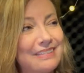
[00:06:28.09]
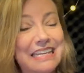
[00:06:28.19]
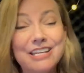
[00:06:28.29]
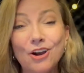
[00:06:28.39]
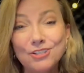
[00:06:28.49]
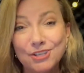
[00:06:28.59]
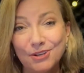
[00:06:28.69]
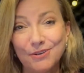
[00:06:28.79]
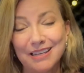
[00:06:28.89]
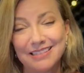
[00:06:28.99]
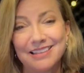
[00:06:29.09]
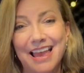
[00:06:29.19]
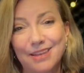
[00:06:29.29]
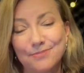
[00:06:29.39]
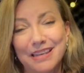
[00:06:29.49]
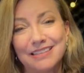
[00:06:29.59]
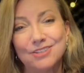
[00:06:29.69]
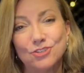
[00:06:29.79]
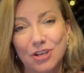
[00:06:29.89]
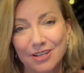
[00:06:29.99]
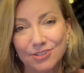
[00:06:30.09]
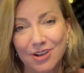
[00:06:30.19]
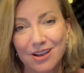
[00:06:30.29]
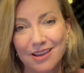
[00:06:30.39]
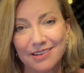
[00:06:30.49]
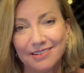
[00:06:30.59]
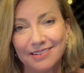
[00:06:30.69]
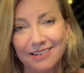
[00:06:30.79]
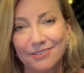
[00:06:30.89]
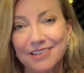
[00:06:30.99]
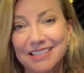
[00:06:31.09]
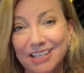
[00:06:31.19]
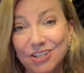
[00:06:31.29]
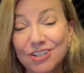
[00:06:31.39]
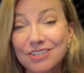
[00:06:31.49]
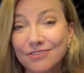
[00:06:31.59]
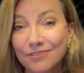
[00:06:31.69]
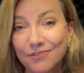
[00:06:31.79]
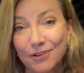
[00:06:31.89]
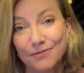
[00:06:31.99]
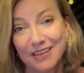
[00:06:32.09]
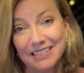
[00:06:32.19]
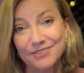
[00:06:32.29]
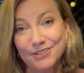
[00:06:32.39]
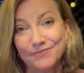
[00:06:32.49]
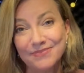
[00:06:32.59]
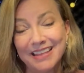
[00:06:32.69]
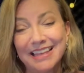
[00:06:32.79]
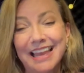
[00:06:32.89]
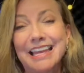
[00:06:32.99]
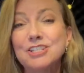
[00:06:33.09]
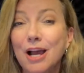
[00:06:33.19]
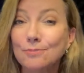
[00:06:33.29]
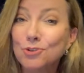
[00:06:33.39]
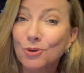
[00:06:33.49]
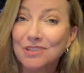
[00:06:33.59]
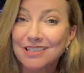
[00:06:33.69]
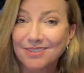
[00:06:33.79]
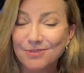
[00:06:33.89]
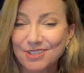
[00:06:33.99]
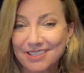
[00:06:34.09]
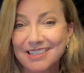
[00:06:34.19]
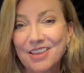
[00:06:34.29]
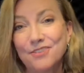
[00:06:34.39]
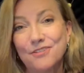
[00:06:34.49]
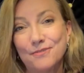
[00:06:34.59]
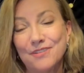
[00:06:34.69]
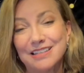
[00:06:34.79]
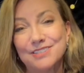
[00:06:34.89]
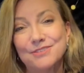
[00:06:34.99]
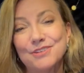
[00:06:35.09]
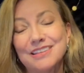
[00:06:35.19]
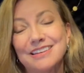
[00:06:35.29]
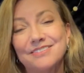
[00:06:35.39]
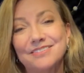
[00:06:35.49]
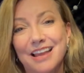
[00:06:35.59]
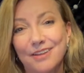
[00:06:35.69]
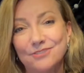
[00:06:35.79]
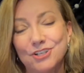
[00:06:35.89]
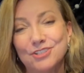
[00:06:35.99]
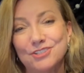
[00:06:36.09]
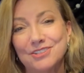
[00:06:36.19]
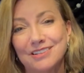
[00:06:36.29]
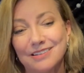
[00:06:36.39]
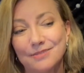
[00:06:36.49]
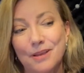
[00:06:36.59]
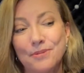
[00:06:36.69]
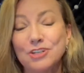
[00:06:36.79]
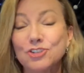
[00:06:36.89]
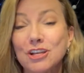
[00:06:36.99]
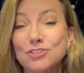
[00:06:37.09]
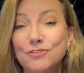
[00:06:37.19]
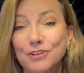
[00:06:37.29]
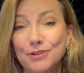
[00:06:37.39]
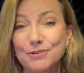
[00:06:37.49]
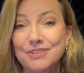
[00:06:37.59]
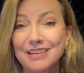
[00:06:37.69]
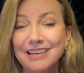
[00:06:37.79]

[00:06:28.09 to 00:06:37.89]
he also has had me as a judge on a uh, prestigious Film Festival and Top Shorts, which is another film festival. I've, I've judged, uh, I've been a judge for those